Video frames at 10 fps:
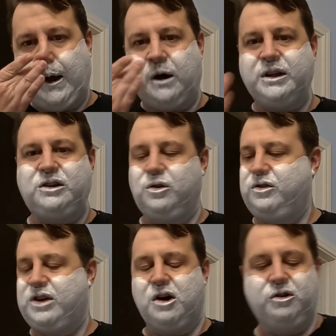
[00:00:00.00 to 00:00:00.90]
All they do
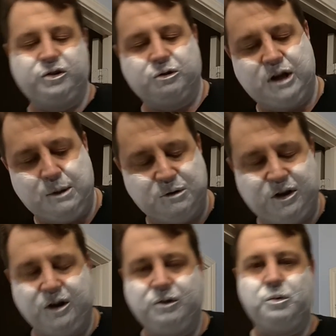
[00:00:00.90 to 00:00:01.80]
is yell and scream and
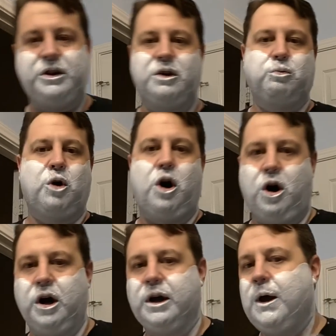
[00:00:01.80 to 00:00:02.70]
tell everyone they're
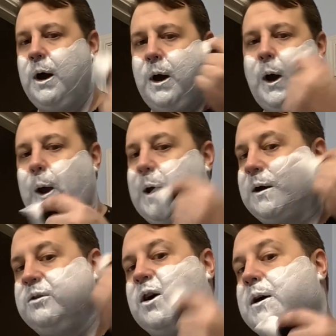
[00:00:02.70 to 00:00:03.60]
wrong,
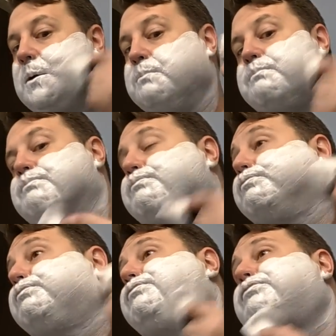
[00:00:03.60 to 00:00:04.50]
and um,
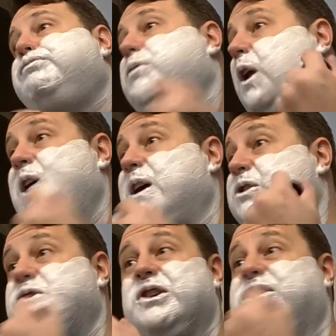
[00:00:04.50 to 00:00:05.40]

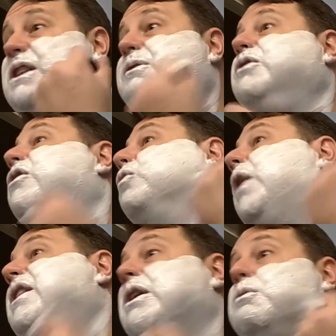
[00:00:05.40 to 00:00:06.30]
and you just need to vote this
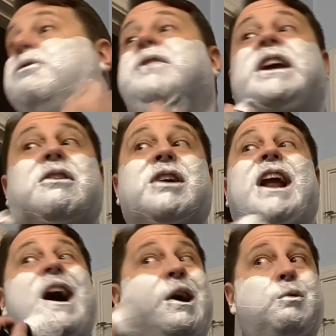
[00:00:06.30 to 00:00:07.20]
way, and then we'll figure it
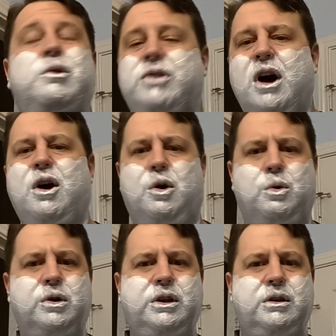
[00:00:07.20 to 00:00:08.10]
out. Well,
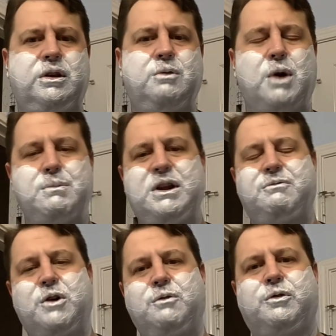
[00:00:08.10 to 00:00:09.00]
no, you want me to
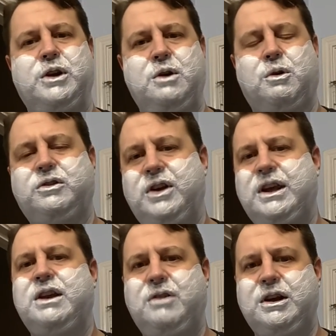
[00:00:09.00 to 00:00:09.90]
vote for you.
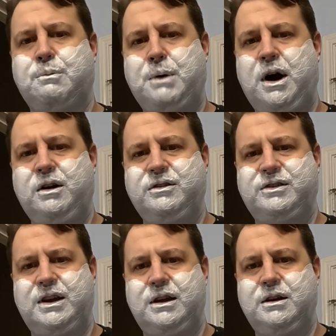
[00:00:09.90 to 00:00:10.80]
Articulate your
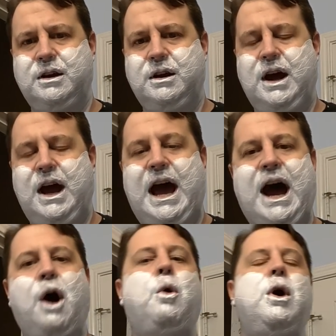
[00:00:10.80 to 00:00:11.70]
policy.
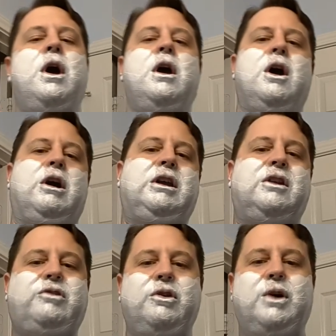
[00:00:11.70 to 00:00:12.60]
How are you
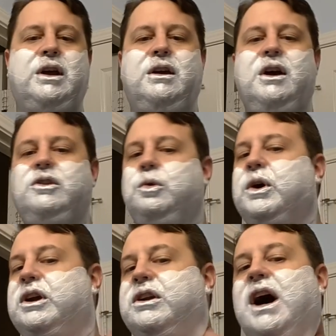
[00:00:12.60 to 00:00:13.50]
going to do it to
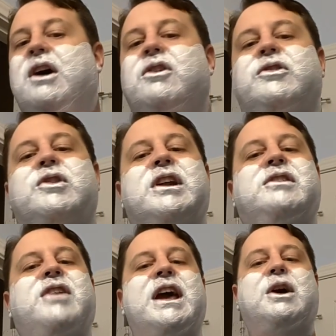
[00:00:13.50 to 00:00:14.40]
where you're not also
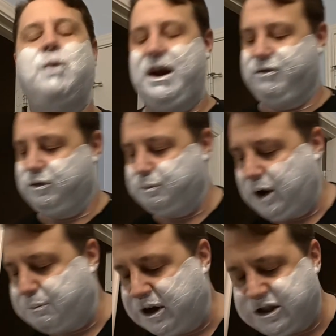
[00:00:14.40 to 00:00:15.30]
going to take away from
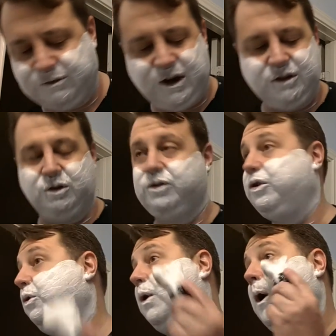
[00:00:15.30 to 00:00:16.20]
a bunch of
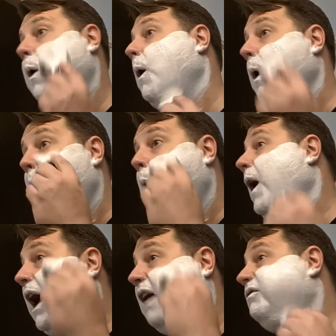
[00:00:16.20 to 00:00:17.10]
others who
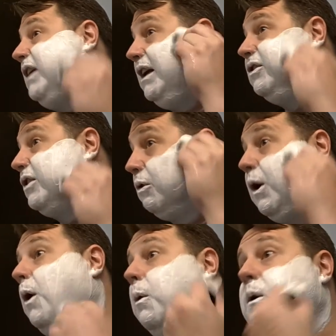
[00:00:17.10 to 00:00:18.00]
have needs of their
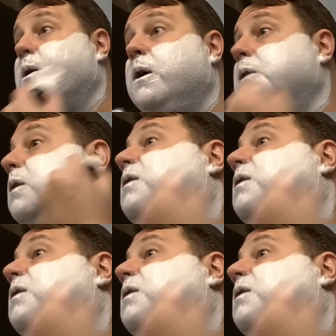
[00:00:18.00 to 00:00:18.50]
own,